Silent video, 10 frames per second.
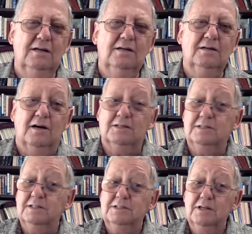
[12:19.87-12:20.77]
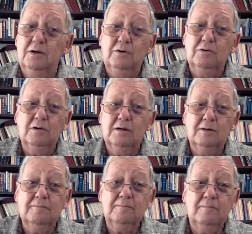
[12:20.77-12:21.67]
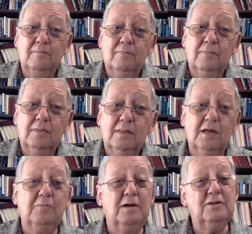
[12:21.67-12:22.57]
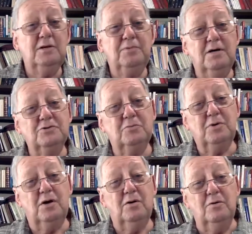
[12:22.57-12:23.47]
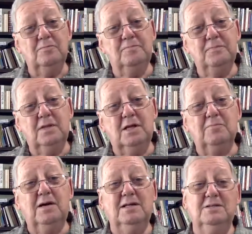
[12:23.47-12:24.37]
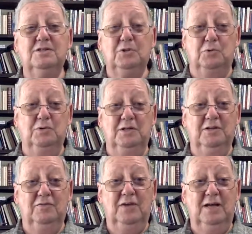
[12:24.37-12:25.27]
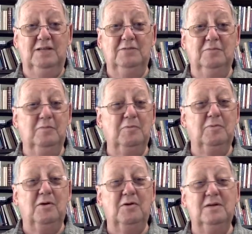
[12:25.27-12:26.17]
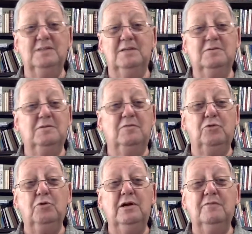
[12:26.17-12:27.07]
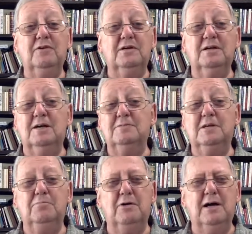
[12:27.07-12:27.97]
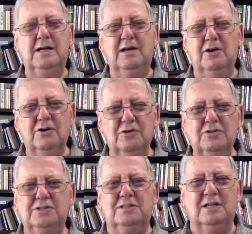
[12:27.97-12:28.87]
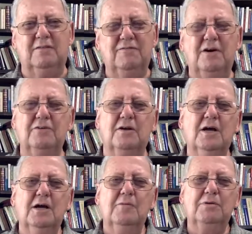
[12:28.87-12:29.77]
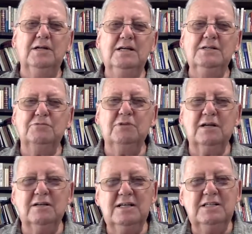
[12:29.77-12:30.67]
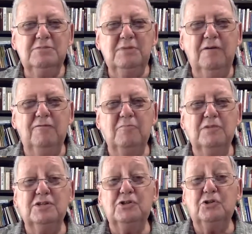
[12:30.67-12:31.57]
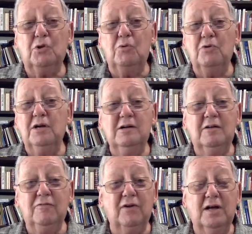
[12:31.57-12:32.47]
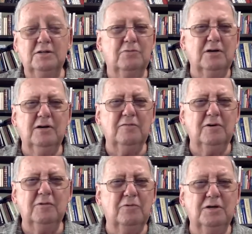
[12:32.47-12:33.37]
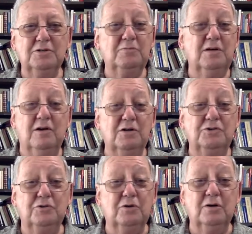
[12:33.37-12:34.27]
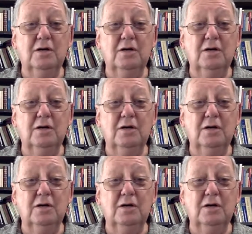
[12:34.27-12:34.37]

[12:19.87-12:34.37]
God says no. Think about the Apostle Paul. Think about his thorn in the flesh. You remember Paul? He said 3 different times he prayed urgently, Father, please release me from this thorn in the flesh. Whatever it was, we're not sure.